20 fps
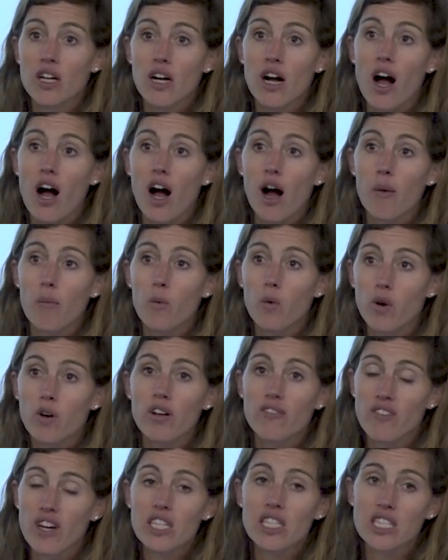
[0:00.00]
We'll
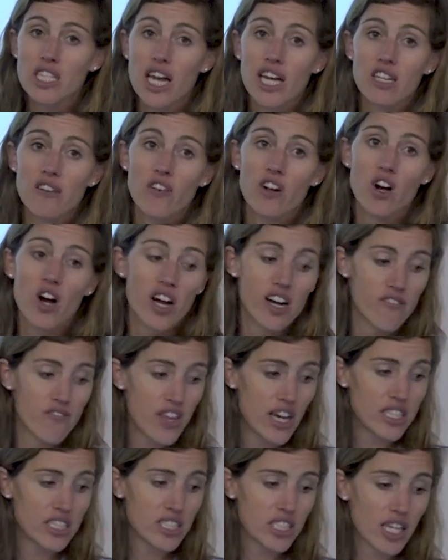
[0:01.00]
investigate to figure out if
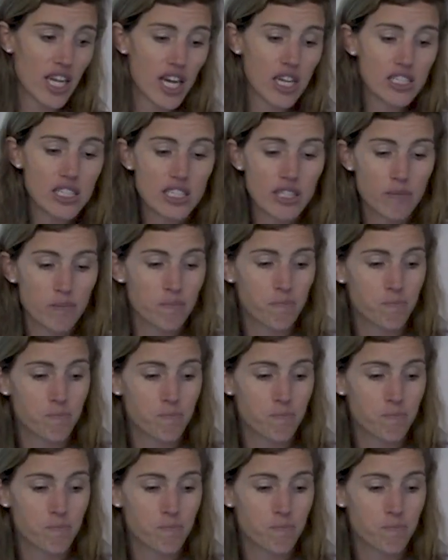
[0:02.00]
that's the case.